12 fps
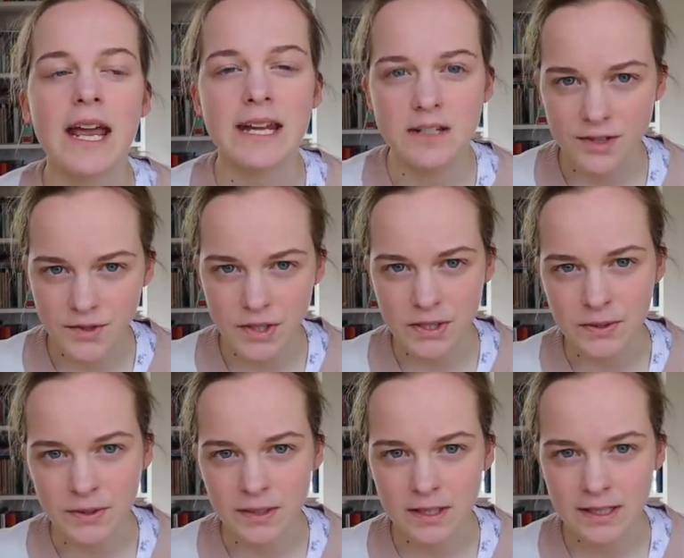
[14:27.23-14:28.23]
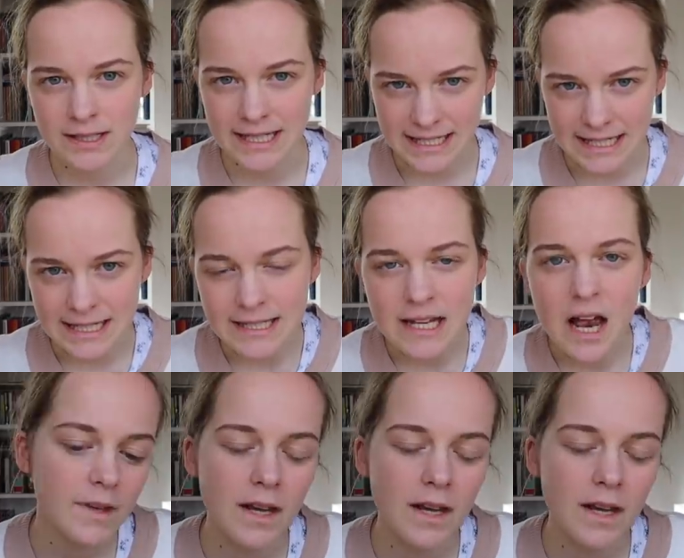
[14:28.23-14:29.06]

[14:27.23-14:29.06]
industrial cities.